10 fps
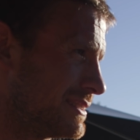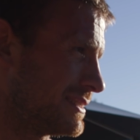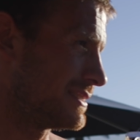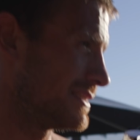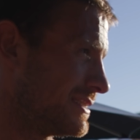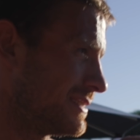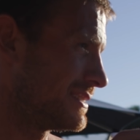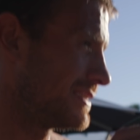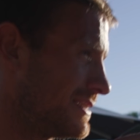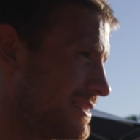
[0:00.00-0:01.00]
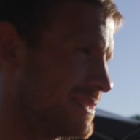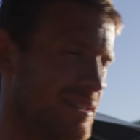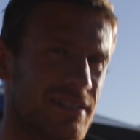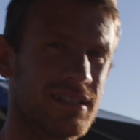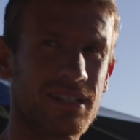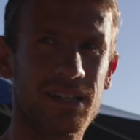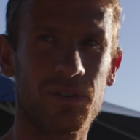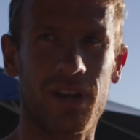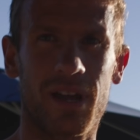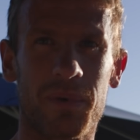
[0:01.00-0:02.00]
Who you waiting on?
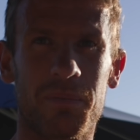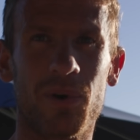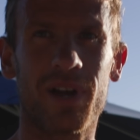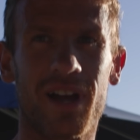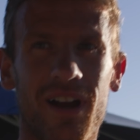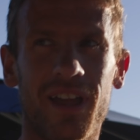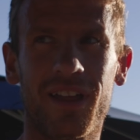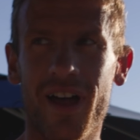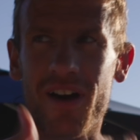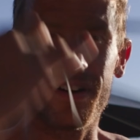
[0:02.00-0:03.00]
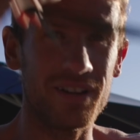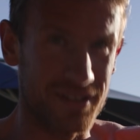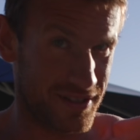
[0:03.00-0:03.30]
Waiting on my boy, Ari Clow.